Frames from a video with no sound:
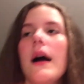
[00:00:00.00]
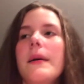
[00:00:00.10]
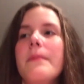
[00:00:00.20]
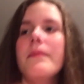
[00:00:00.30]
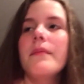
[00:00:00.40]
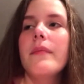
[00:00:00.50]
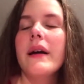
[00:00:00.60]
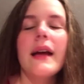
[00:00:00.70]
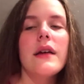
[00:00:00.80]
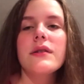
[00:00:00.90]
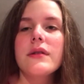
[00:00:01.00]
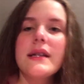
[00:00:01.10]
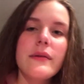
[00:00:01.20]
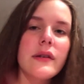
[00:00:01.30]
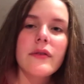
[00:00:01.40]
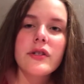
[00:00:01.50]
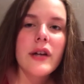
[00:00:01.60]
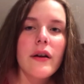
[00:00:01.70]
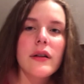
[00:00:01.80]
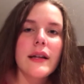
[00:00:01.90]
um but yeah so today was our first
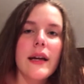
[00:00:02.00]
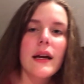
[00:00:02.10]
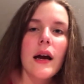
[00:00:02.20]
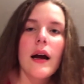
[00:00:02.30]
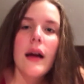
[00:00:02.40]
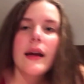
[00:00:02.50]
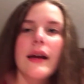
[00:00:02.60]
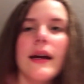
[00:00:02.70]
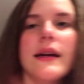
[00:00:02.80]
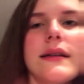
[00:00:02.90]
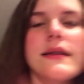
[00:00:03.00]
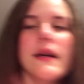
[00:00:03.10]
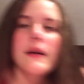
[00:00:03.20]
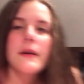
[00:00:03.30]
tryout clinic and